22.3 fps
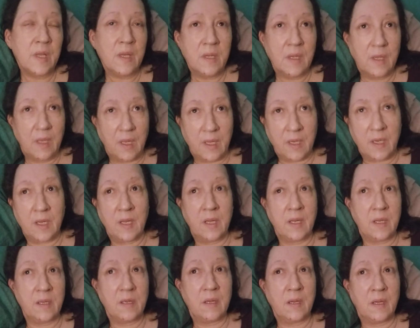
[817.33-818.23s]
and
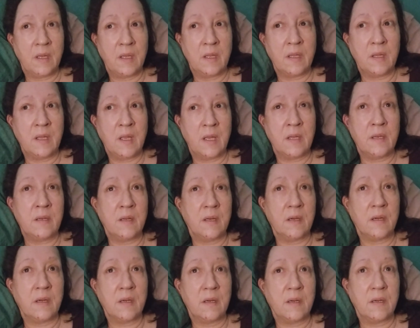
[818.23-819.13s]
i and then
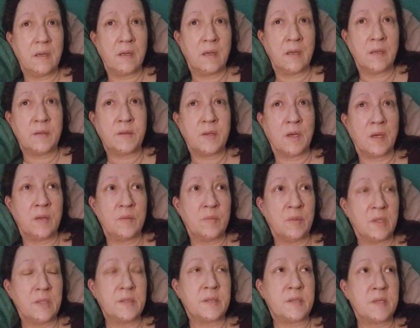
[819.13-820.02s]
i thought
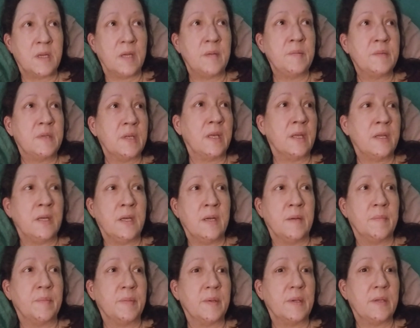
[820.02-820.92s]
well it's time to get
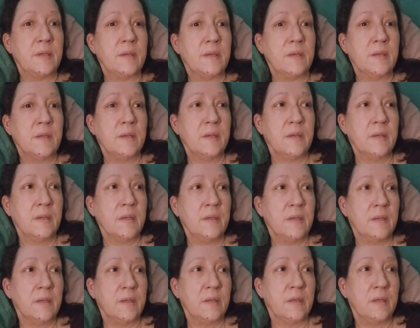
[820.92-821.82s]
up
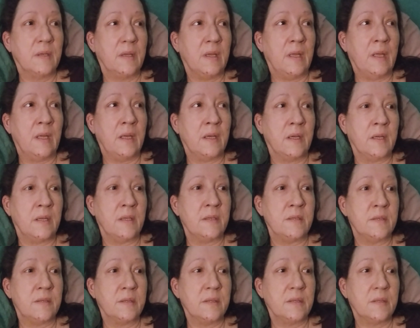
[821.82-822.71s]

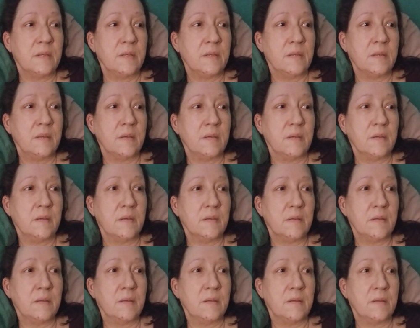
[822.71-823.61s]
and
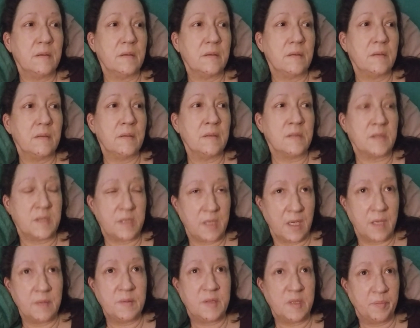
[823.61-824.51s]
it's
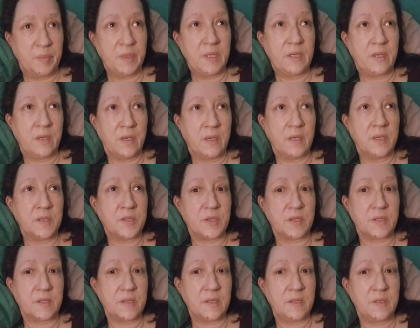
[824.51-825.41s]
time to be
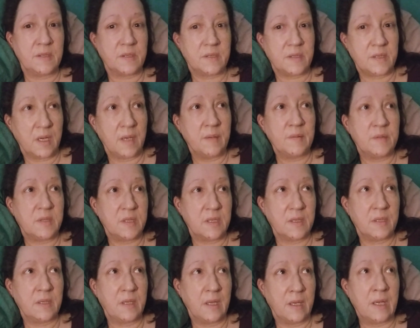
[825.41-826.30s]
conscious it's time to
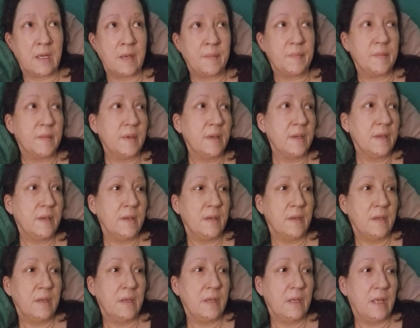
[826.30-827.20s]
get up
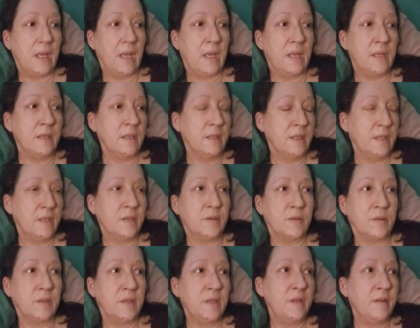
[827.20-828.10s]
and
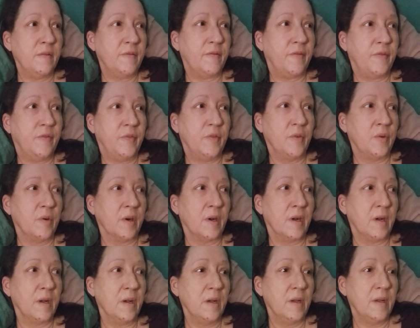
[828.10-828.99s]
literally for